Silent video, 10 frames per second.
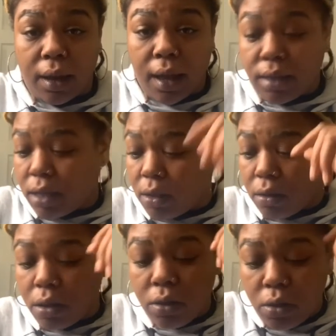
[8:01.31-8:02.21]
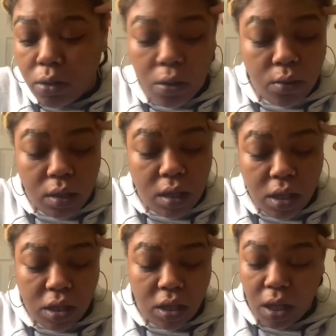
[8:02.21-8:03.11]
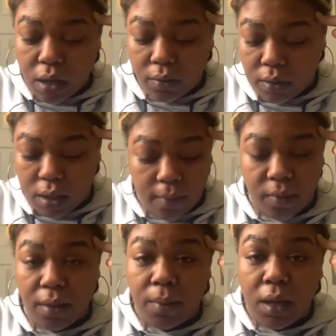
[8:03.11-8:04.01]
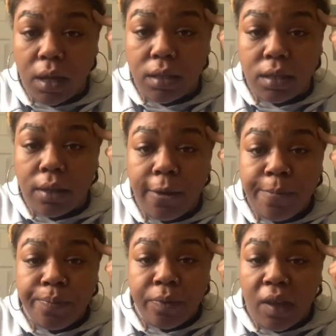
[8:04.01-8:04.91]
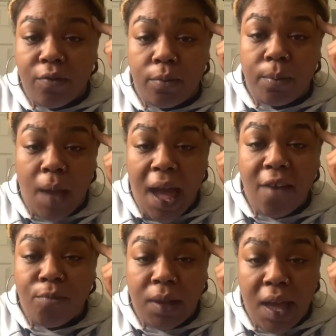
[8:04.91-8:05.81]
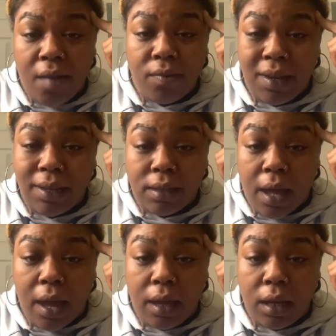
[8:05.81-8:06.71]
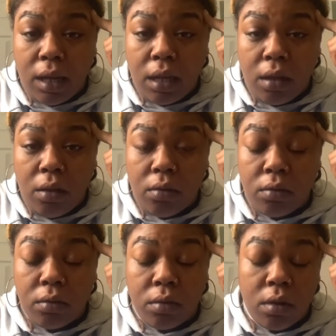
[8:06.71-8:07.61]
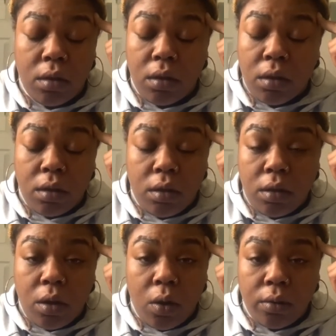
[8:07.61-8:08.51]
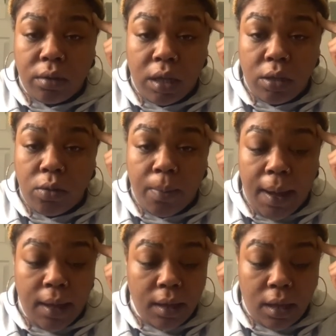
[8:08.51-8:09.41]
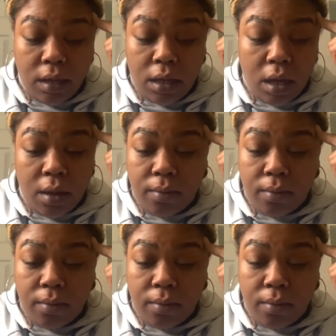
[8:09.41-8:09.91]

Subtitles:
I see you losing your shit on something, because if you have been having anxiety, then you might end up